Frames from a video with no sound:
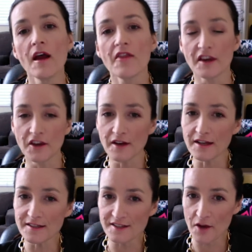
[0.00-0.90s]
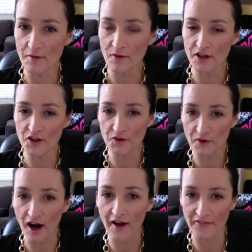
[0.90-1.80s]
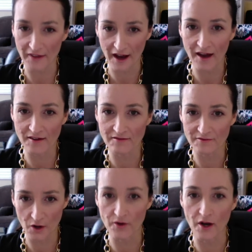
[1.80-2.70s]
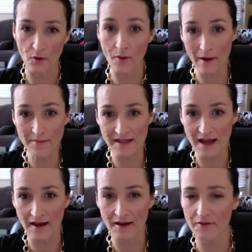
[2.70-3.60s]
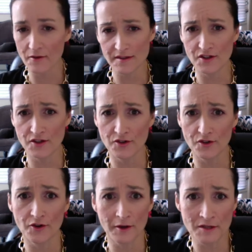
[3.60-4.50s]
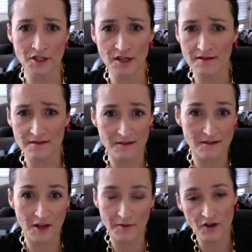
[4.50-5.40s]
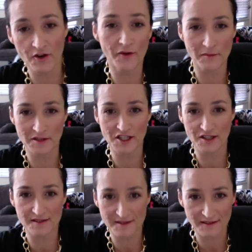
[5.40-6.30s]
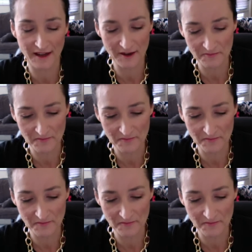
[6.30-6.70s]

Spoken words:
Then you need to tell me where you got that photo, what website. If it was Google Images, then tell me Google Images, okay?